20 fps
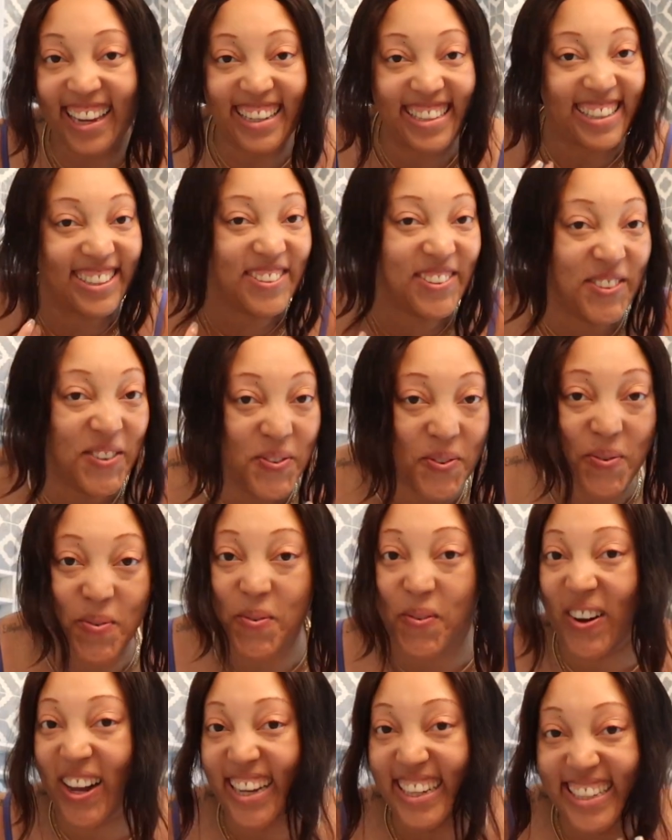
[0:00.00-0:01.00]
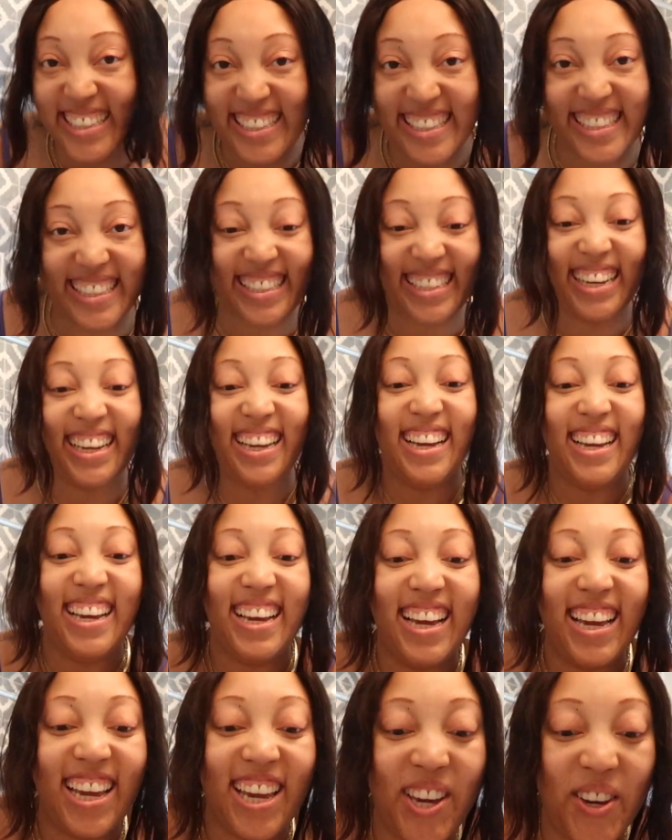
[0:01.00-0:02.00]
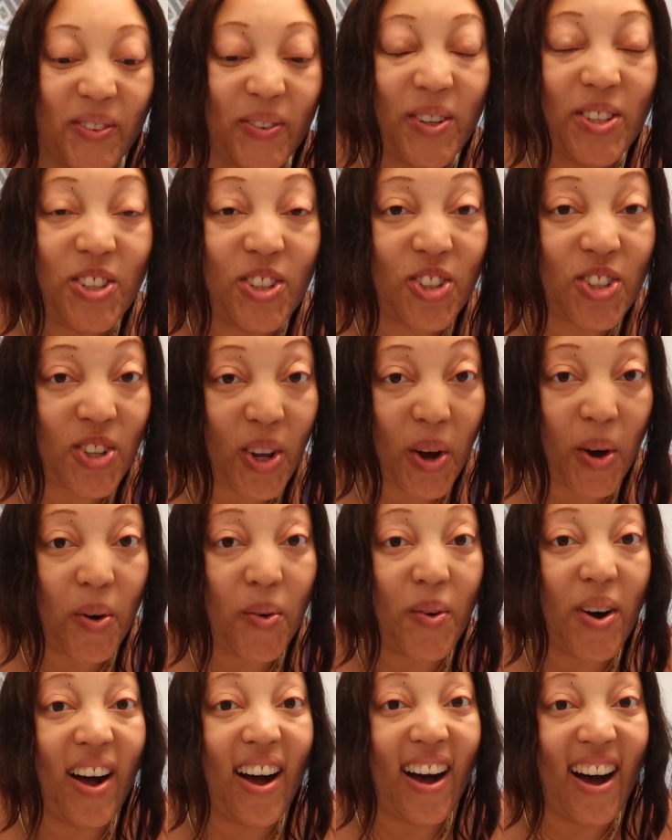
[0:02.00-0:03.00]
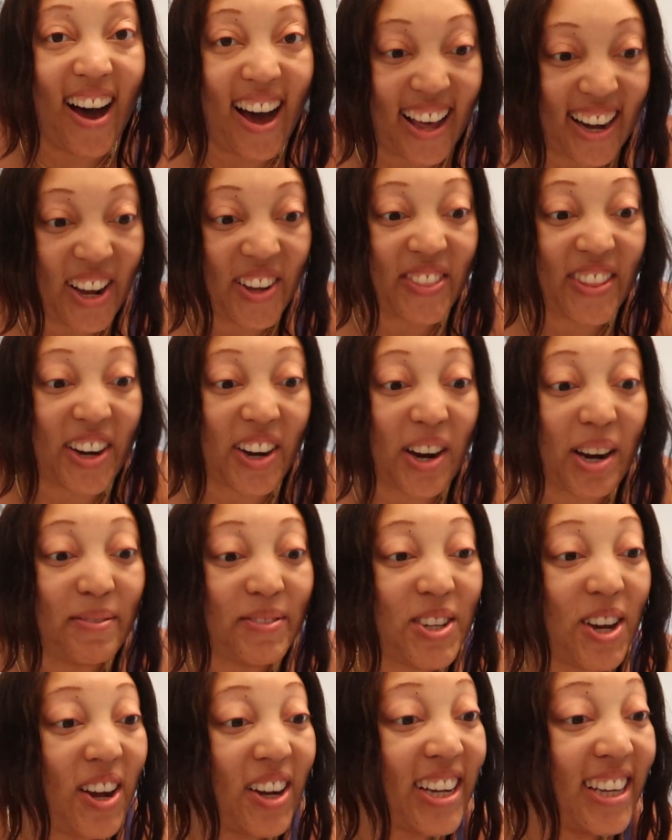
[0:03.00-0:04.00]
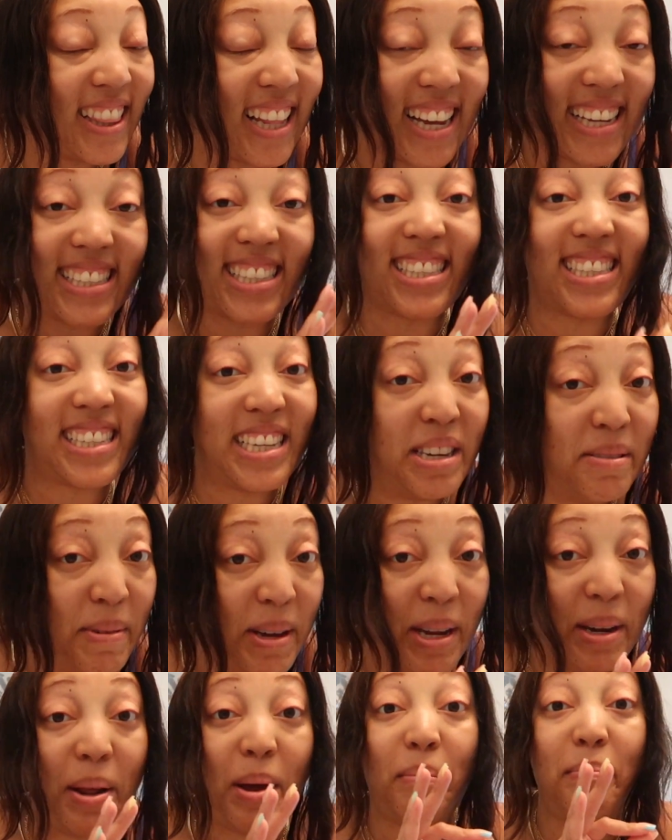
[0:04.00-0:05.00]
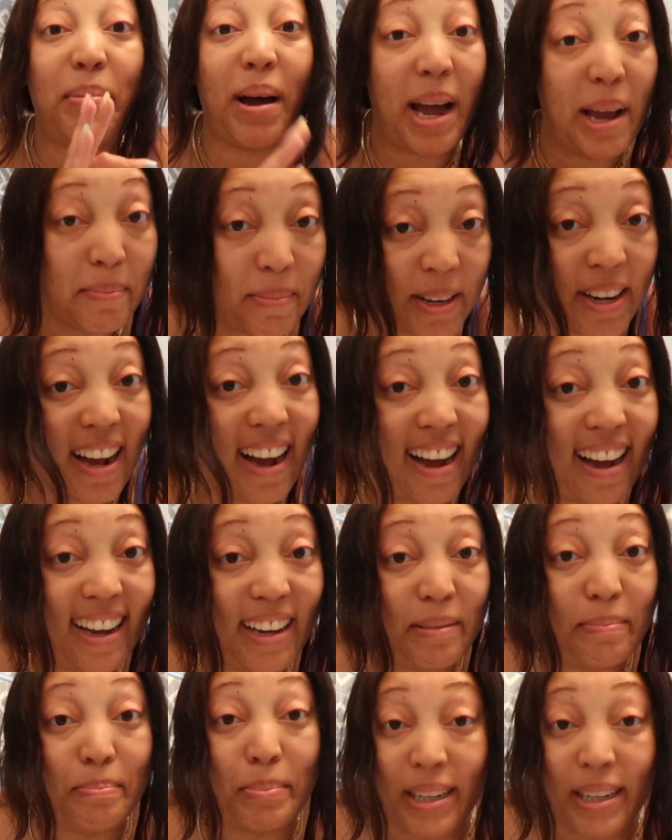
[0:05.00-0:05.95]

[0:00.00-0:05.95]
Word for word: Like, what? It was so hot out there. I'm talking like steaming, piping hot.